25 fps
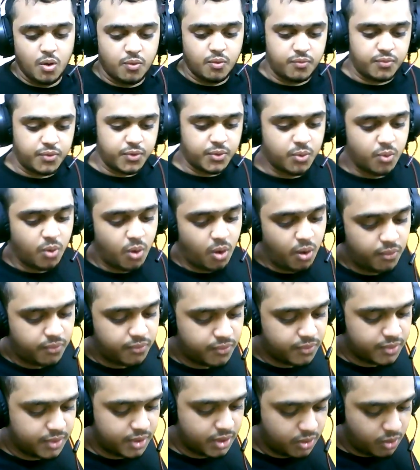few of
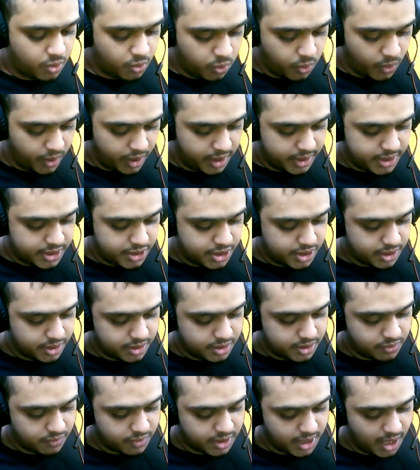the
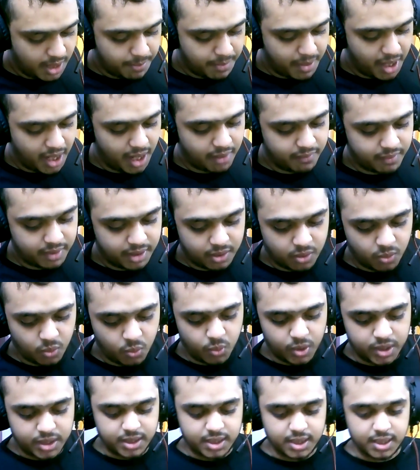questions which I'm having
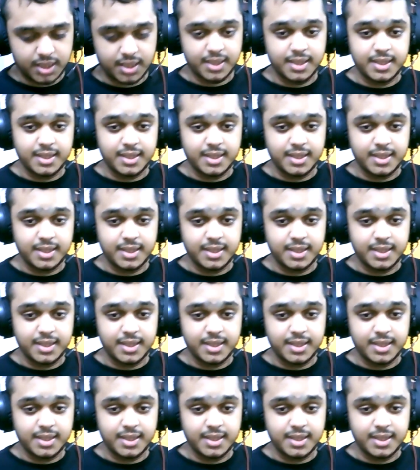with